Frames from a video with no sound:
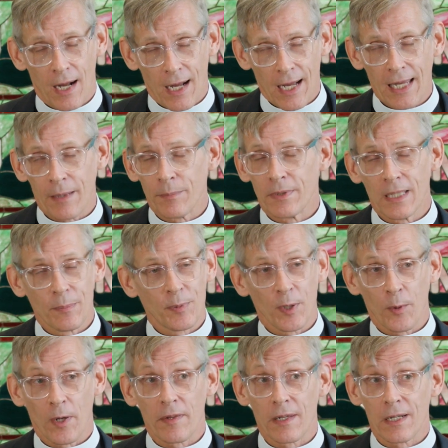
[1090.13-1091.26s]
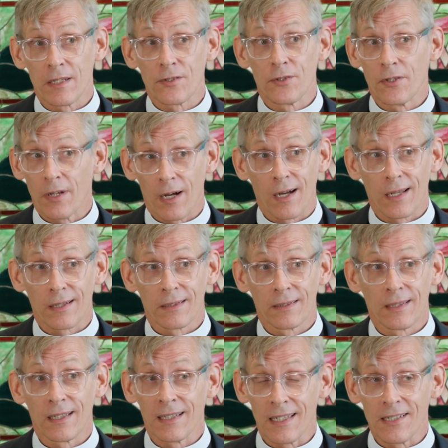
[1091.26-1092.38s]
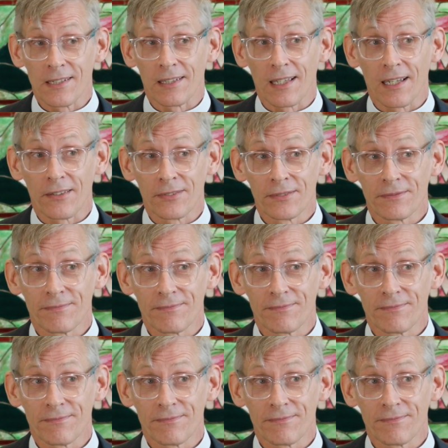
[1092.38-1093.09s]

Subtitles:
I am deeply aware that it is not an easy life.